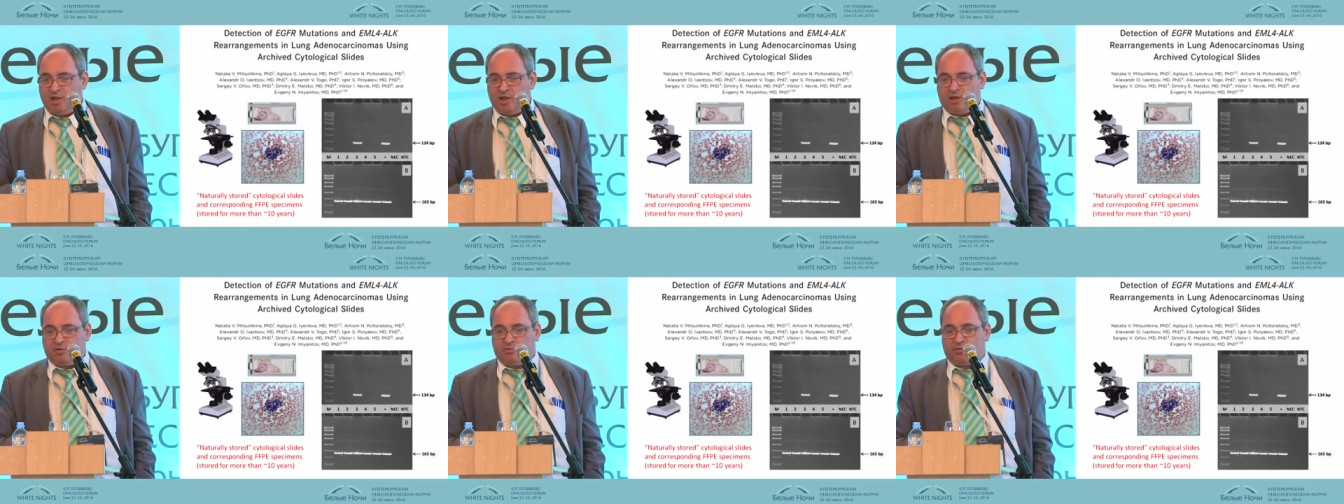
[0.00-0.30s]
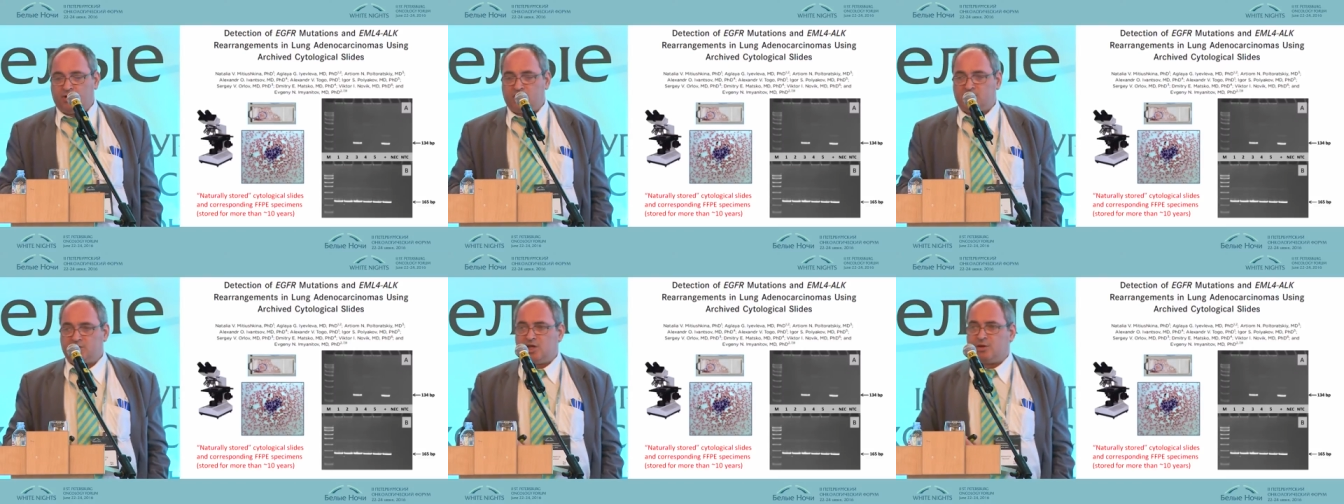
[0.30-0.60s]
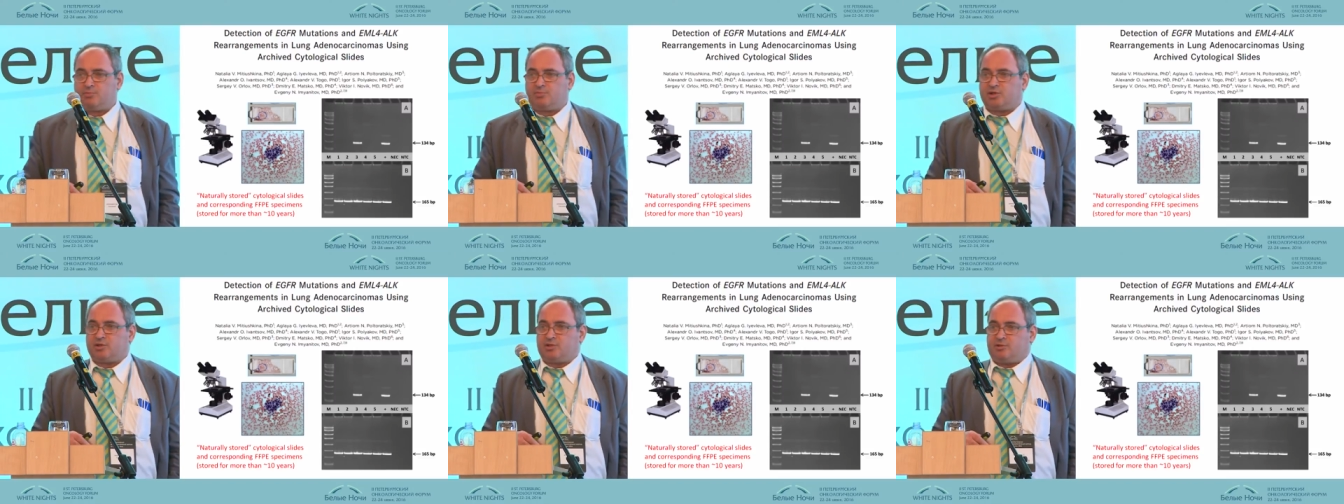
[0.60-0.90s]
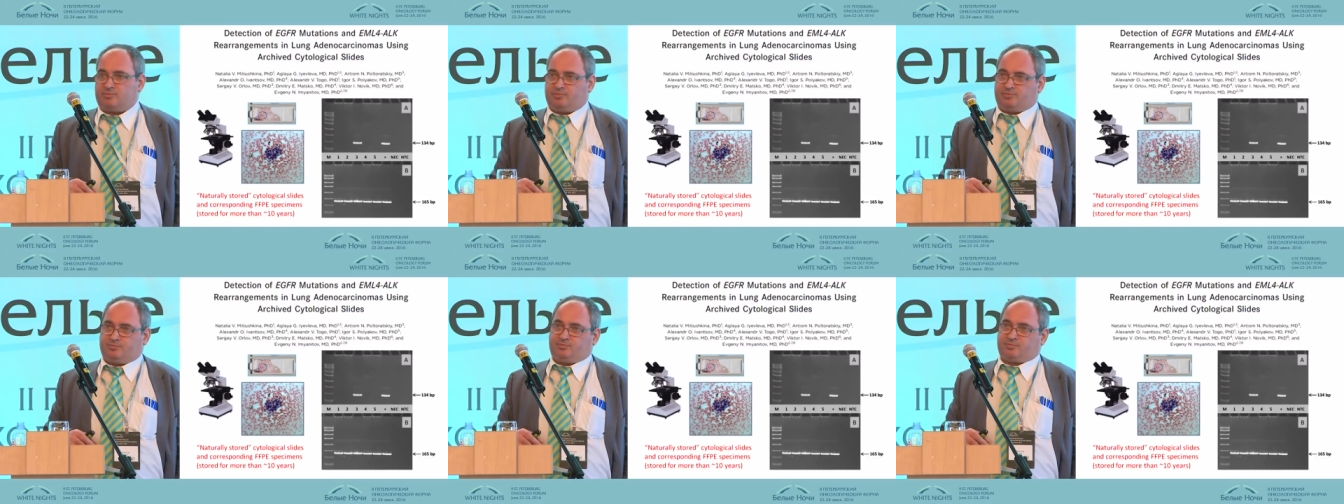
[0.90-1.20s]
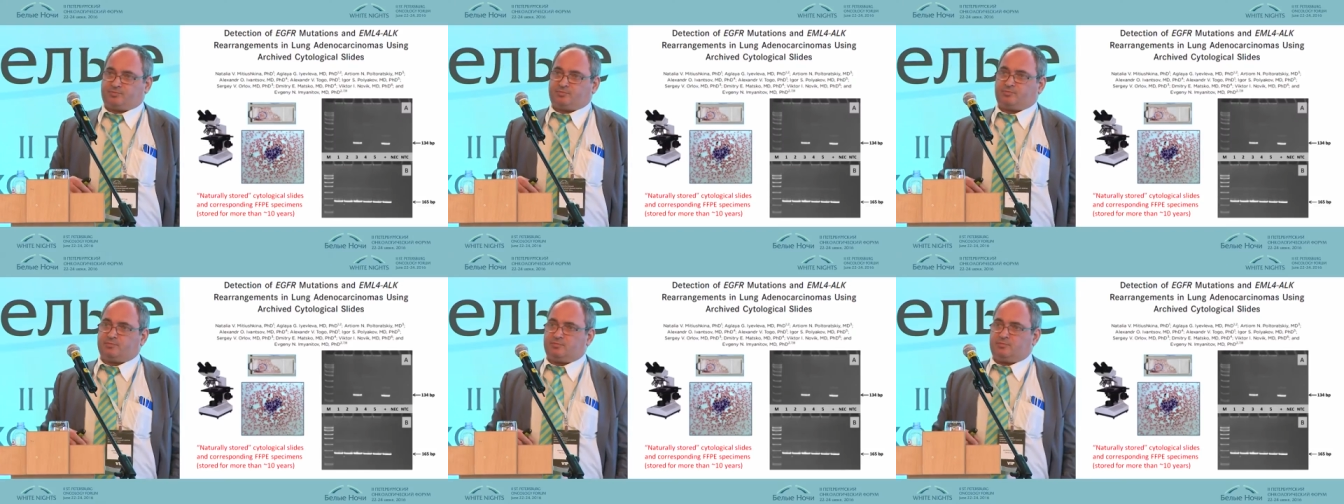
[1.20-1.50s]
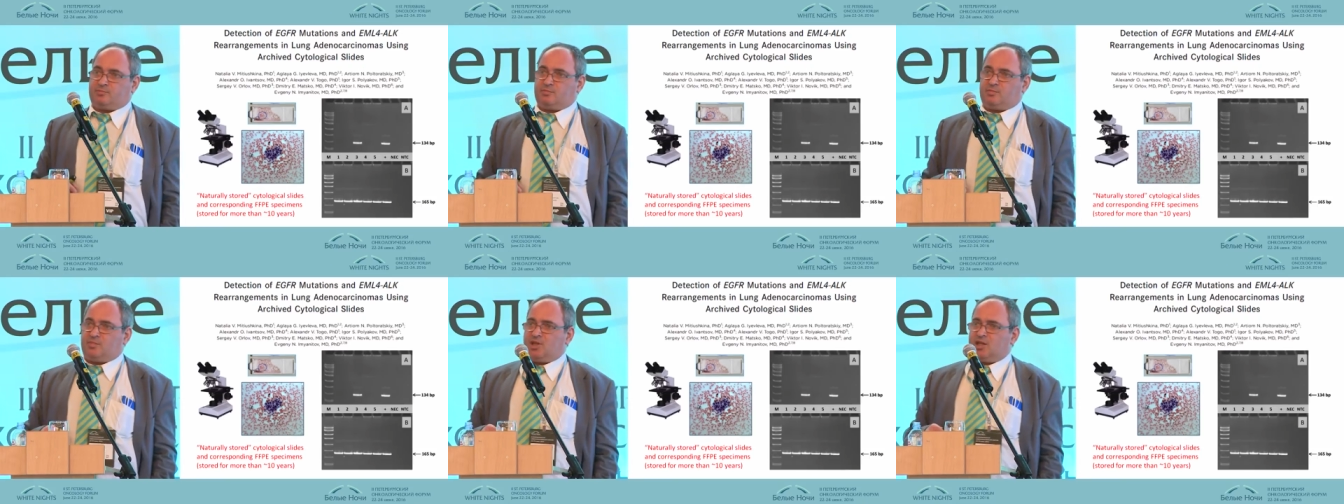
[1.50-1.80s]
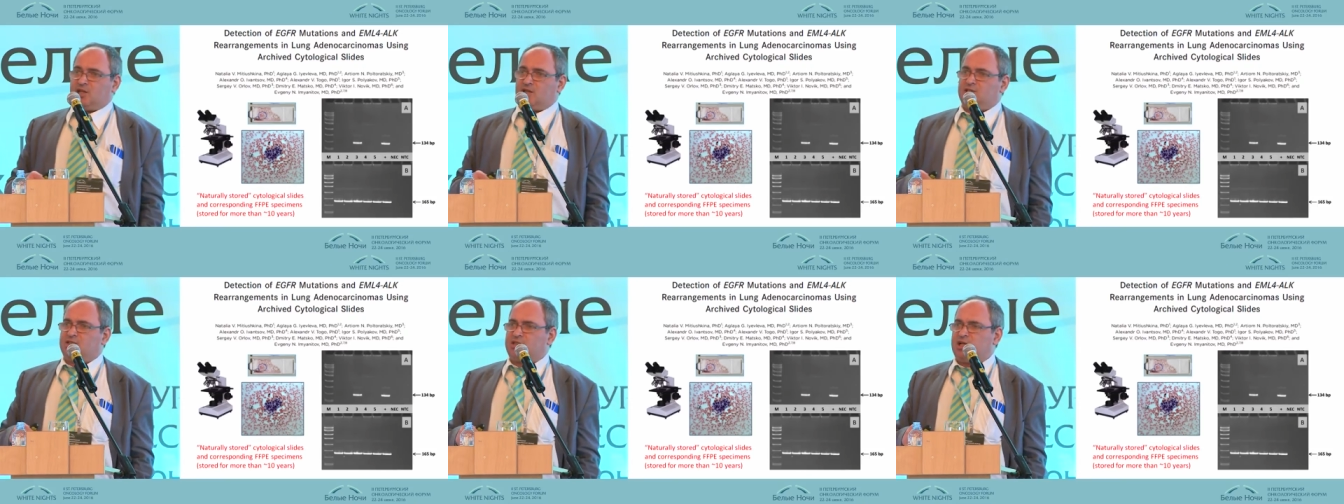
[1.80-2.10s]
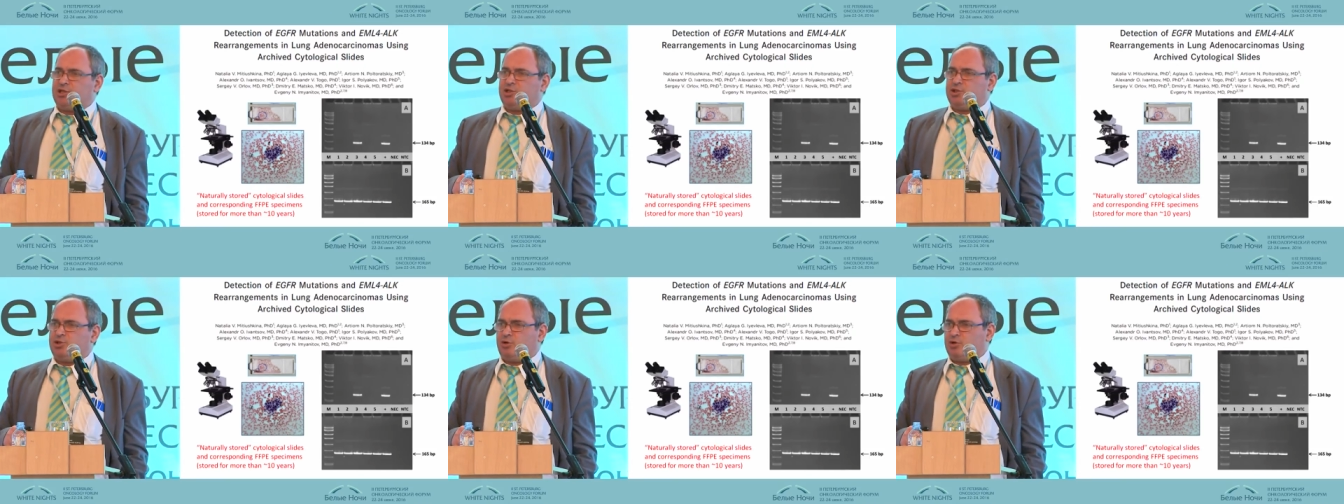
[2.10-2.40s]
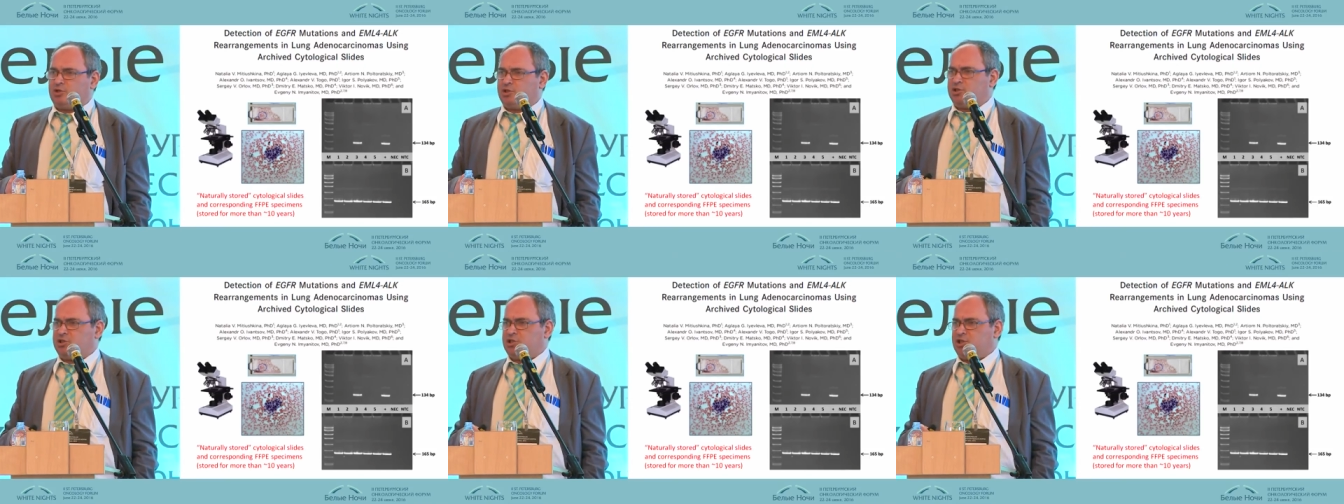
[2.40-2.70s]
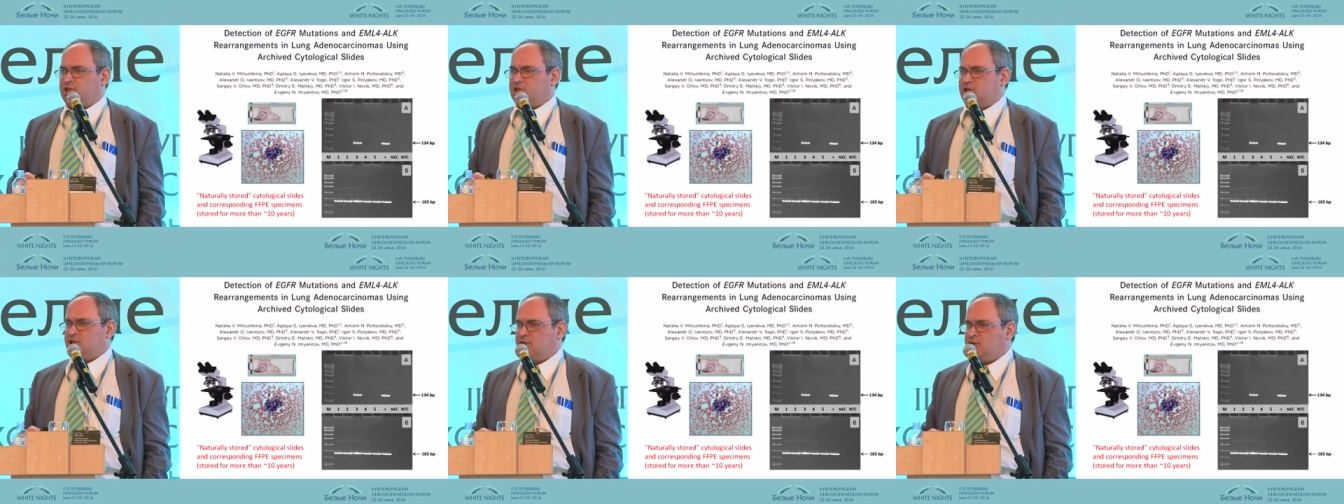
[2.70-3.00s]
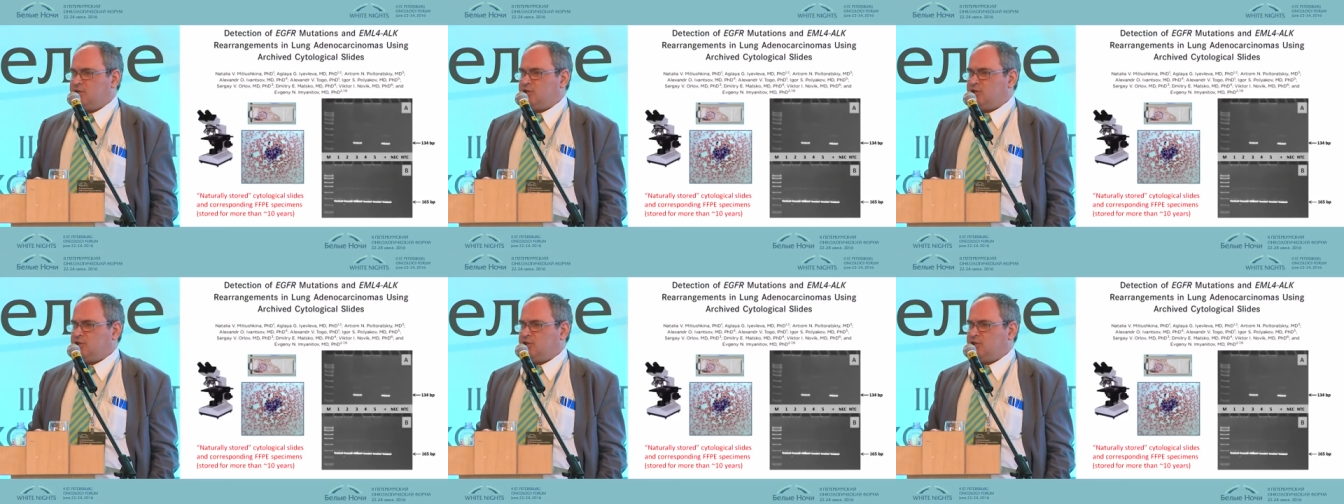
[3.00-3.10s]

For example, cytology